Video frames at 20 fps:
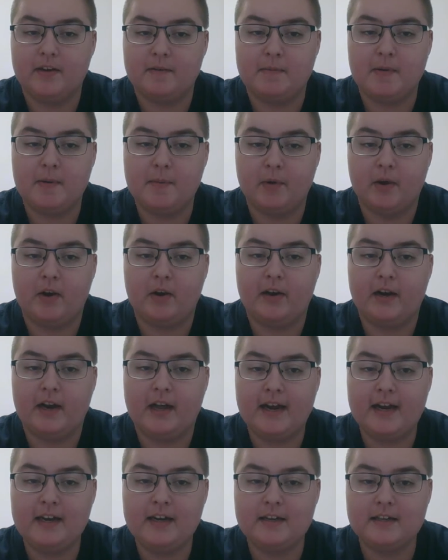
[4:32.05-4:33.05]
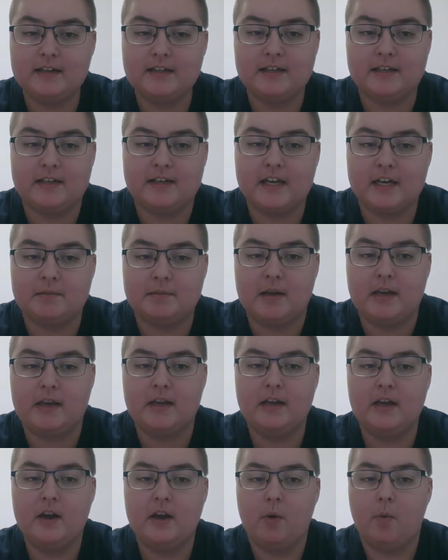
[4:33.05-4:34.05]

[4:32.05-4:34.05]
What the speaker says: and people online to tell me